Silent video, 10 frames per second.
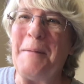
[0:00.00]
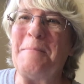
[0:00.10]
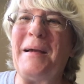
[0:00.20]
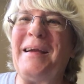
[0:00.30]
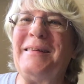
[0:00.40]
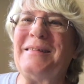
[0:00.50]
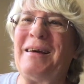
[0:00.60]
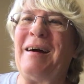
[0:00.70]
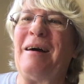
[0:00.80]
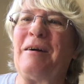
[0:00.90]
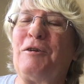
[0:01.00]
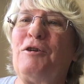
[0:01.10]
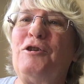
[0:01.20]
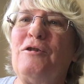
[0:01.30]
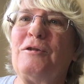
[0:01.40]
made
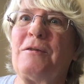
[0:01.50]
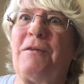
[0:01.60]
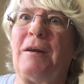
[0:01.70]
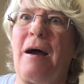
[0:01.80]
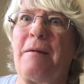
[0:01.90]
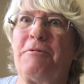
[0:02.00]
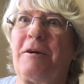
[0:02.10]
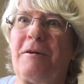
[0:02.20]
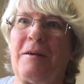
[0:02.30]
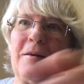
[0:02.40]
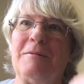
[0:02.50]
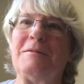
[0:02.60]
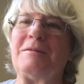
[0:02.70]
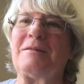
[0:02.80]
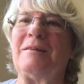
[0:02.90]
good use of a
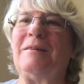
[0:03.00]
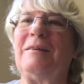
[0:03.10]
librarian's.